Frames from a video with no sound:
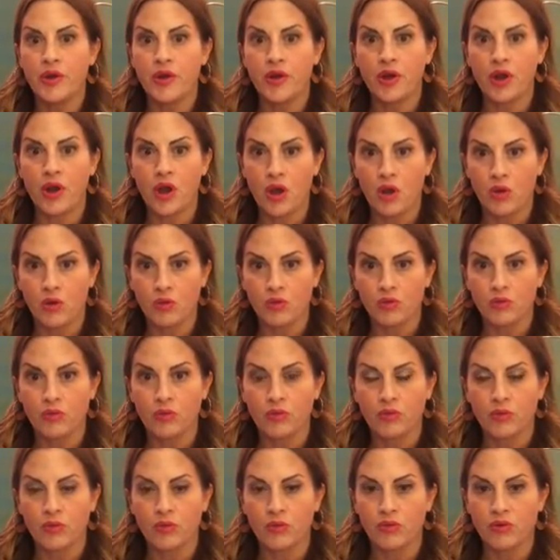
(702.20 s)
no,
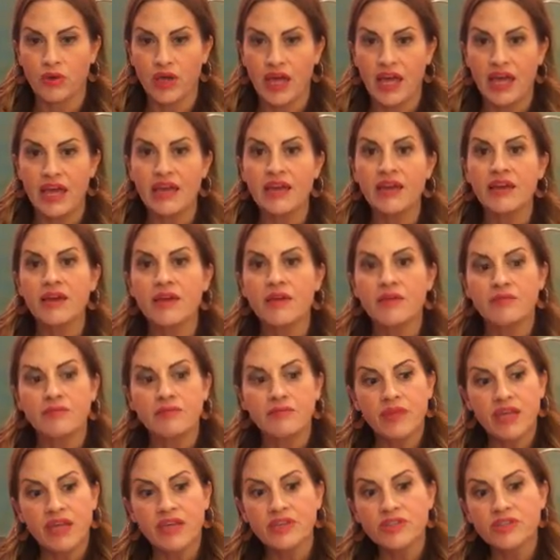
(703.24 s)
okay?
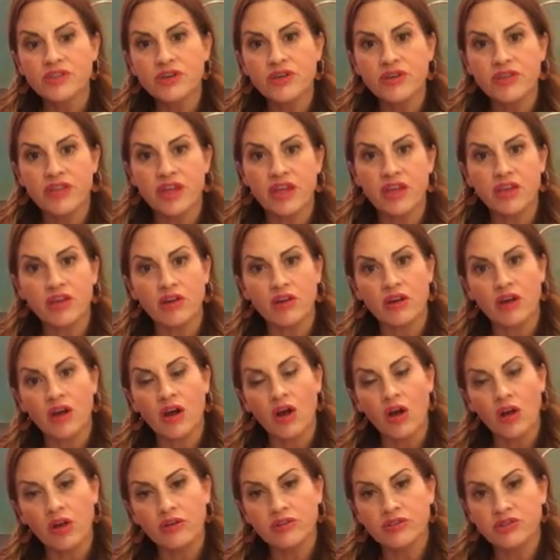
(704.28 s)
Make sure that you're
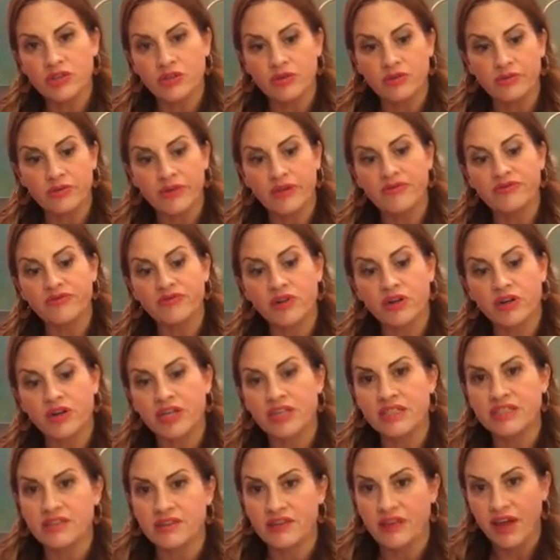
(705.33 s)
also
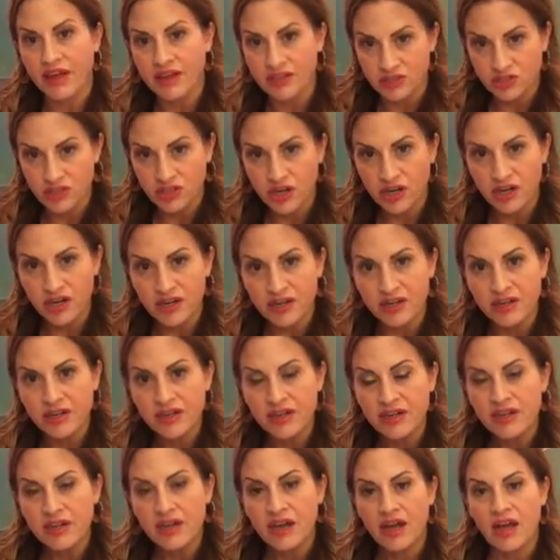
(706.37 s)
referring to that chart,
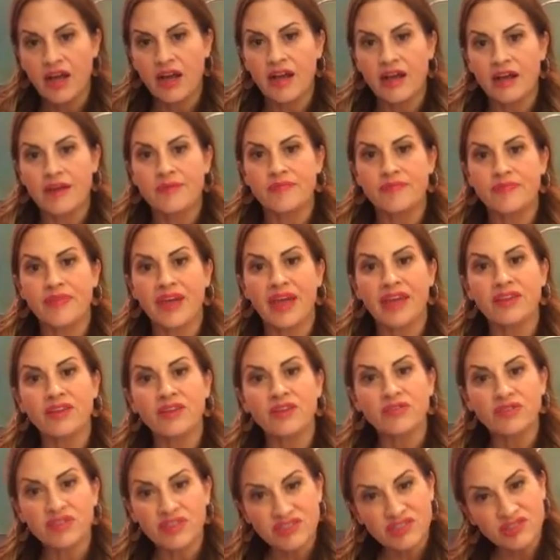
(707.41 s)
and
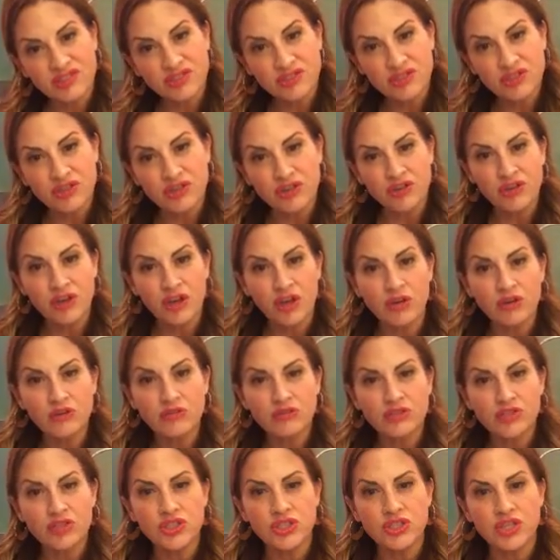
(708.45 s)
you've listened to your
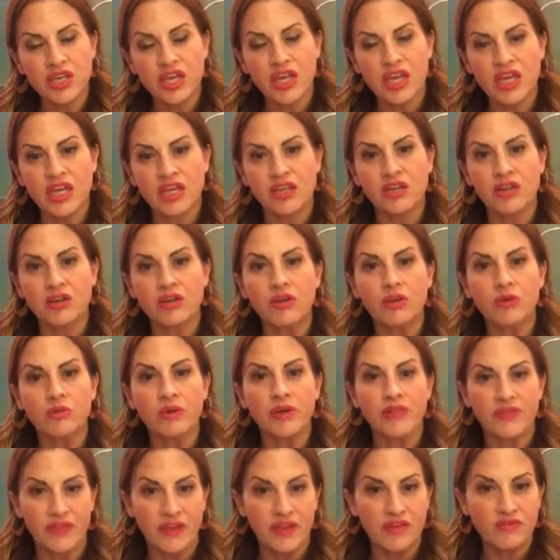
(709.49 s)
coach, and you know
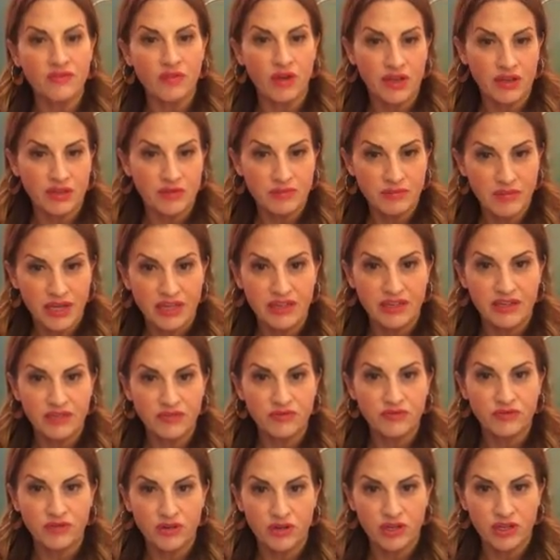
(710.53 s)
what they've recommended
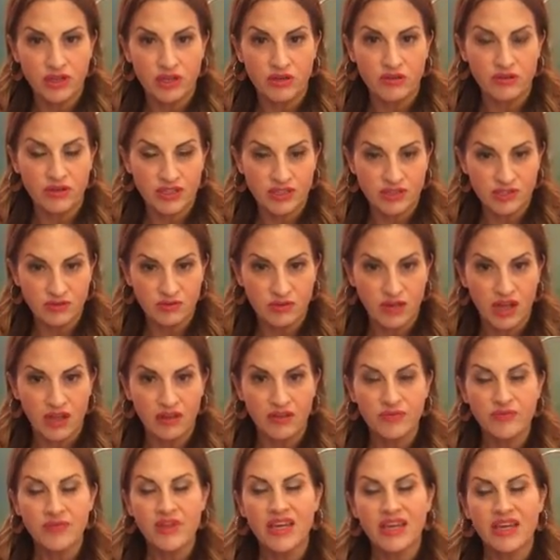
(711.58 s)
for you as
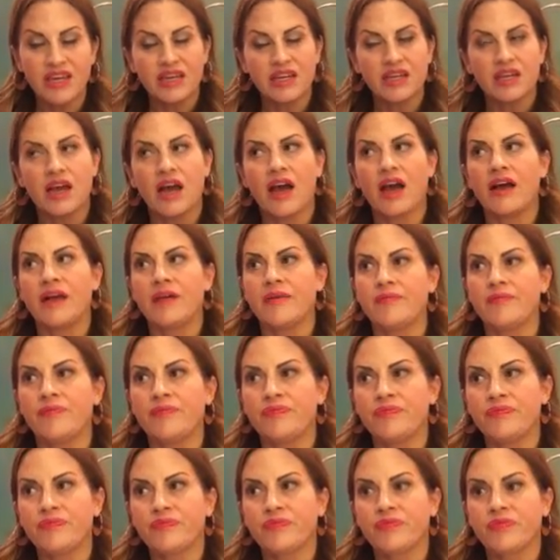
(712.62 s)
well.
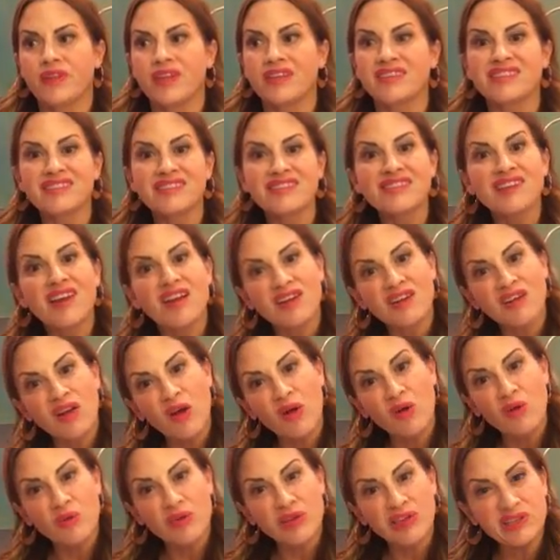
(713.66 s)
Because it's not
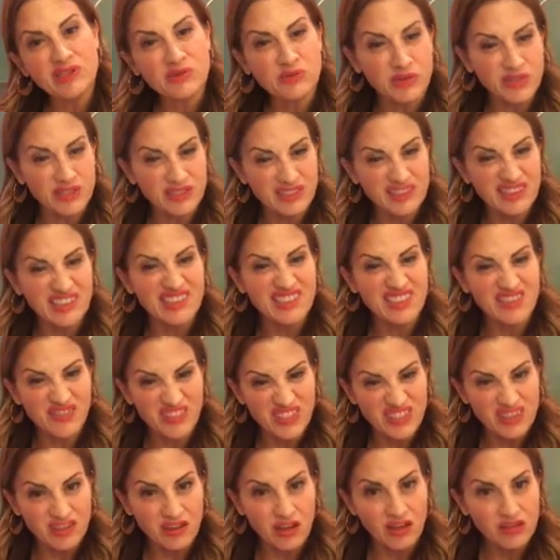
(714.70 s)
always one size
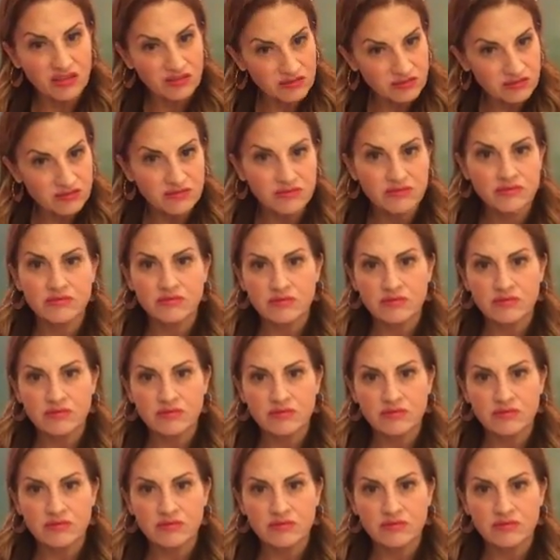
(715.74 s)
fits all,